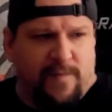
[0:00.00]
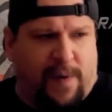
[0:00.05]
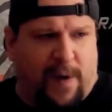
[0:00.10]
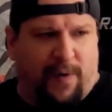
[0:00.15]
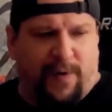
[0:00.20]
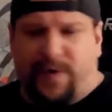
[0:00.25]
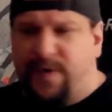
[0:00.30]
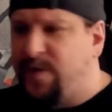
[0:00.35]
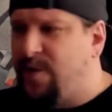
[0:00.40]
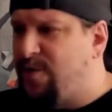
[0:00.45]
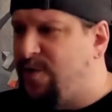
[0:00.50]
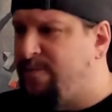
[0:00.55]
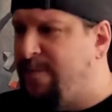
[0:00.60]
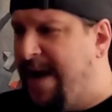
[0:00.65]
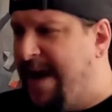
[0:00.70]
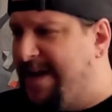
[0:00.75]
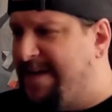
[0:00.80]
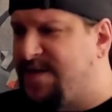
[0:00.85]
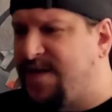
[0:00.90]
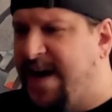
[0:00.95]
Both of those
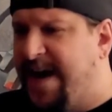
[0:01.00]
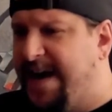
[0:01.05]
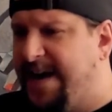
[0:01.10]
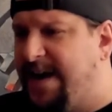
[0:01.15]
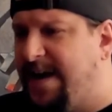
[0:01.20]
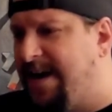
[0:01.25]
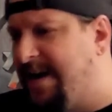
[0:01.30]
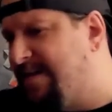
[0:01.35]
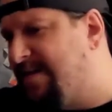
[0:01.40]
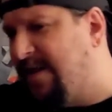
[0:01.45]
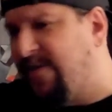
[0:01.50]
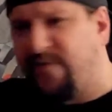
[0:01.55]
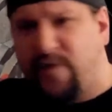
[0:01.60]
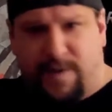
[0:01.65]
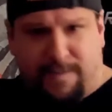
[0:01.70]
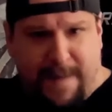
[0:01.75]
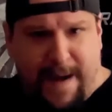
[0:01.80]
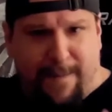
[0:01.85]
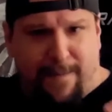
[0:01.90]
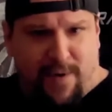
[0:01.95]
bands had
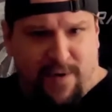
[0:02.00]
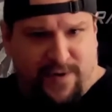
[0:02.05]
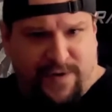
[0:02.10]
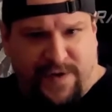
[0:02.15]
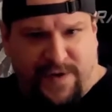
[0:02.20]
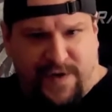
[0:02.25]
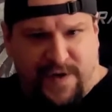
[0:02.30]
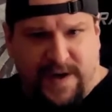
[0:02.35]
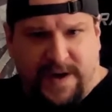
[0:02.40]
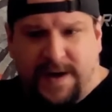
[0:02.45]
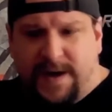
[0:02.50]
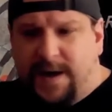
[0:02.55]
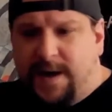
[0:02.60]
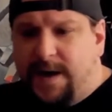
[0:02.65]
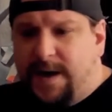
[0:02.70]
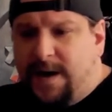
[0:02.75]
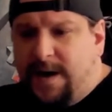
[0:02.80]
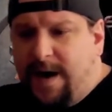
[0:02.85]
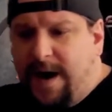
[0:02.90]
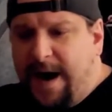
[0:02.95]
different members,
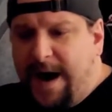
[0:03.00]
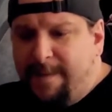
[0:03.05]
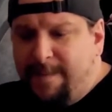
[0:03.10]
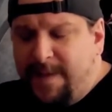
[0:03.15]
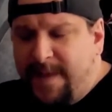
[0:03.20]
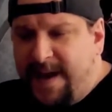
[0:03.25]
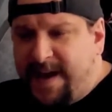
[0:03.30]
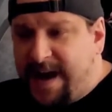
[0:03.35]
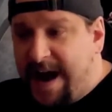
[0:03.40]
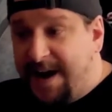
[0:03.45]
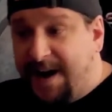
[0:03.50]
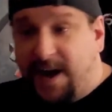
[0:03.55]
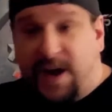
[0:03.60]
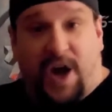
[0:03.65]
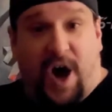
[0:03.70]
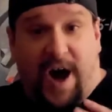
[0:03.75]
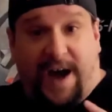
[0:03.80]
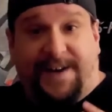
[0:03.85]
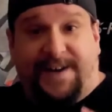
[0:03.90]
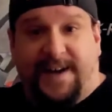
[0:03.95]
and they kind
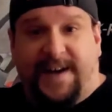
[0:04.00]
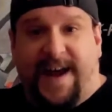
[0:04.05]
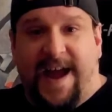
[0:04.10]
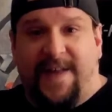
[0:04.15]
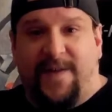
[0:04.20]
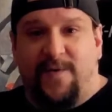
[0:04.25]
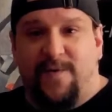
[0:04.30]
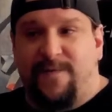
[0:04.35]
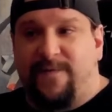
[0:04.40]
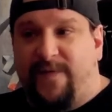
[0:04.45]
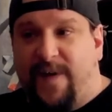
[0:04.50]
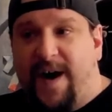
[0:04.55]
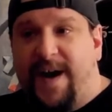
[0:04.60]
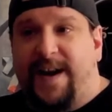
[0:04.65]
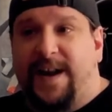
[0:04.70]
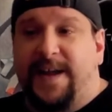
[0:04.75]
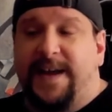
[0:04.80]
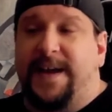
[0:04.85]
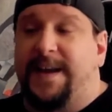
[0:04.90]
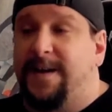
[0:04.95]
of got together
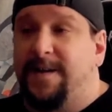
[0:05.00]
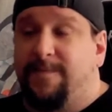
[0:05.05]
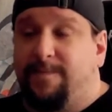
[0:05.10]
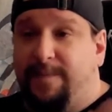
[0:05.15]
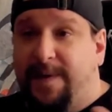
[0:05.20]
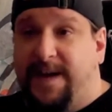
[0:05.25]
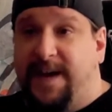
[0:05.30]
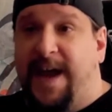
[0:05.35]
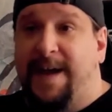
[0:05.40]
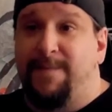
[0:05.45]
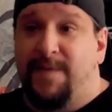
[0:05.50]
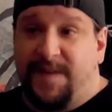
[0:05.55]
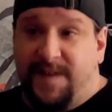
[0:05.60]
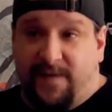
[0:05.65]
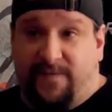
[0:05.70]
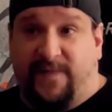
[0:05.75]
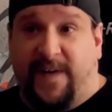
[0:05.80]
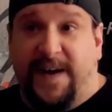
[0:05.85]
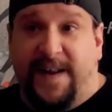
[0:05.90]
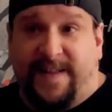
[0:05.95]
finally and became the
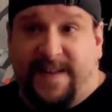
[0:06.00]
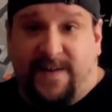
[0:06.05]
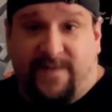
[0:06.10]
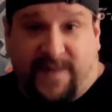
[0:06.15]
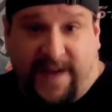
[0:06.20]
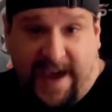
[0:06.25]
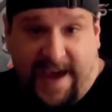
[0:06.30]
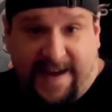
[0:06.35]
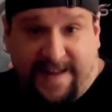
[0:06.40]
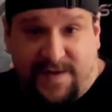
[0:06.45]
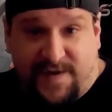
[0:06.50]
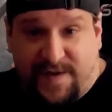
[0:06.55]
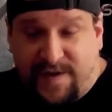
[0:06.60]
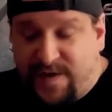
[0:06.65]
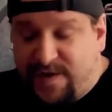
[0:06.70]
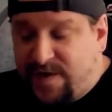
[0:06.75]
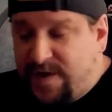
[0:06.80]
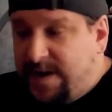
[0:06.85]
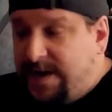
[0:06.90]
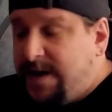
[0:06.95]
definitive
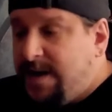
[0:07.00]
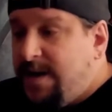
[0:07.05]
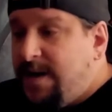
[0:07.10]
Kansas.